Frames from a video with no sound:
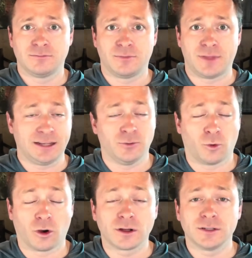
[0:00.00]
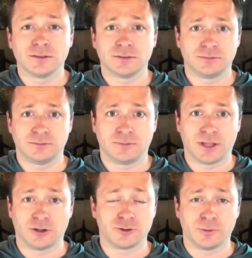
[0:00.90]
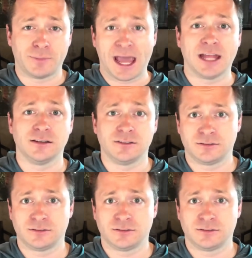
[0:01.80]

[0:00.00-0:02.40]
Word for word: That didn't work. They all turned bad